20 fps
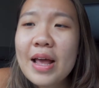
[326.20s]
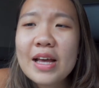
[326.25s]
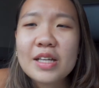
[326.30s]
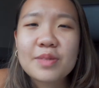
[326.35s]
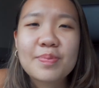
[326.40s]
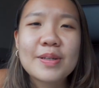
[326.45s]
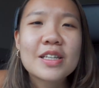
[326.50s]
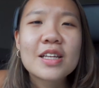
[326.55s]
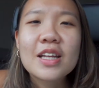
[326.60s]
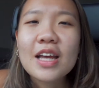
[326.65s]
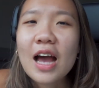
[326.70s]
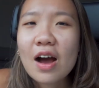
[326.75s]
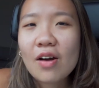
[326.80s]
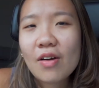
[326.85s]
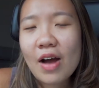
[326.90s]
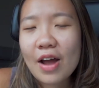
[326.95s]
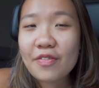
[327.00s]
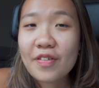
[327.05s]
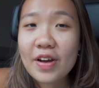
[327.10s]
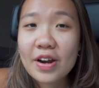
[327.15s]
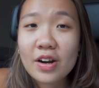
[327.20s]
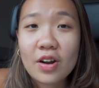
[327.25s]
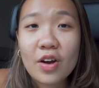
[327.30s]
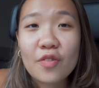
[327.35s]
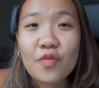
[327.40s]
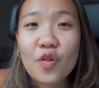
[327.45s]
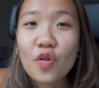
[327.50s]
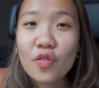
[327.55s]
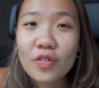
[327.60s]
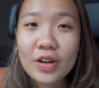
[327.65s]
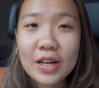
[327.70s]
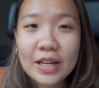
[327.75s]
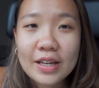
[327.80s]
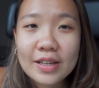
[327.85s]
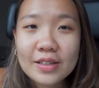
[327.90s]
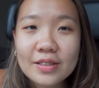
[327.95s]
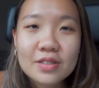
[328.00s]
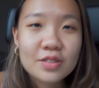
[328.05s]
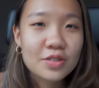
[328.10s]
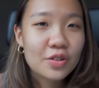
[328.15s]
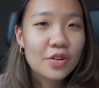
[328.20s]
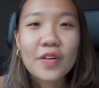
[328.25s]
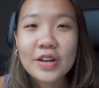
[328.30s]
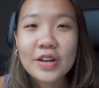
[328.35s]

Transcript: is basically how I find a lot of overlays. So for